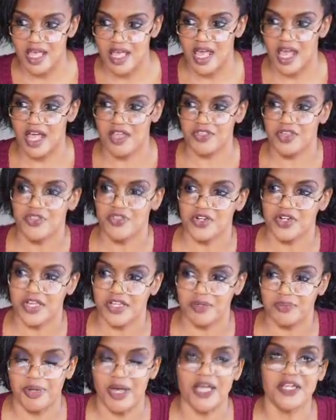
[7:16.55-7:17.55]
and then they're
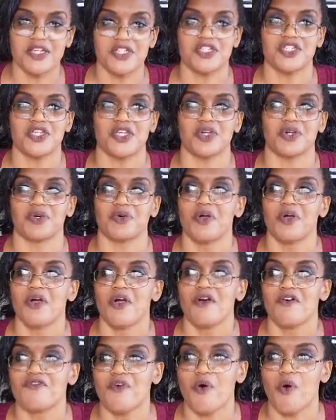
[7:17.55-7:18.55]
going to punish you
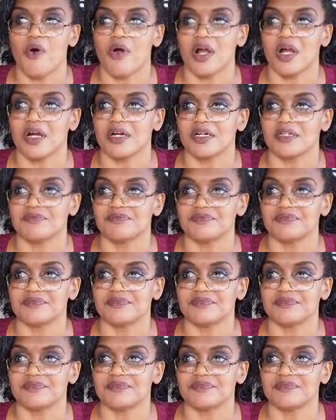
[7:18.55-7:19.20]
for